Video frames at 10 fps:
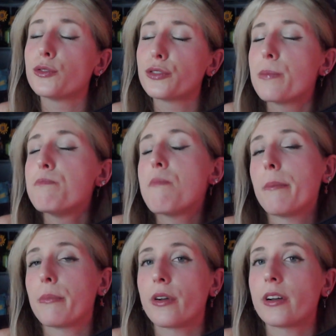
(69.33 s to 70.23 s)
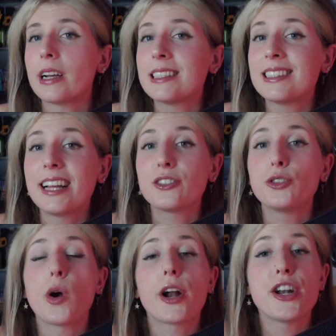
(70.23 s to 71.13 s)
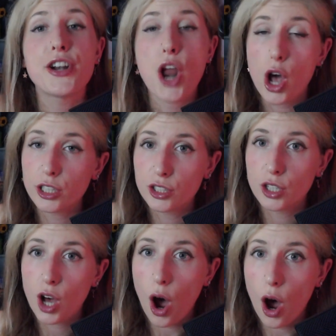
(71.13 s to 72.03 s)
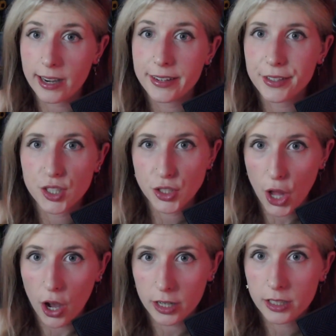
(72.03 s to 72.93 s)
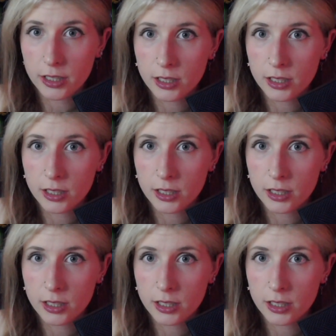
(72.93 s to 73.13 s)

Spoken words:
remember is that you are not hard stuck.